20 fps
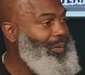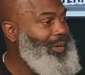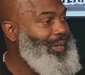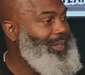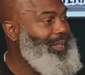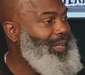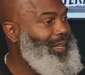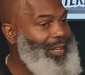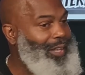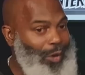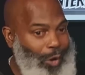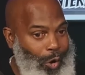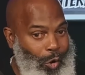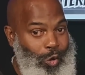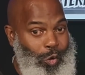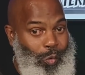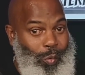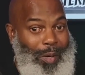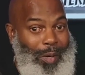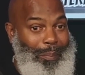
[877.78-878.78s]
have did that, or you
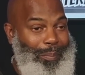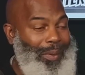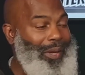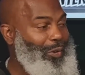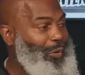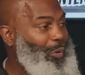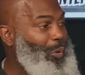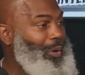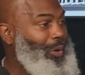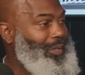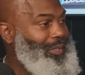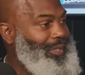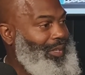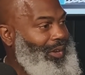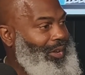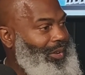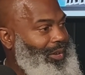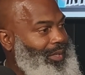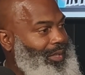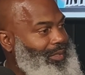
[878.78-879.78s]
would have bent corners and all
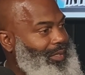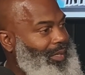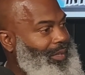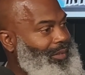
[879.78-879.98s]
that stuff.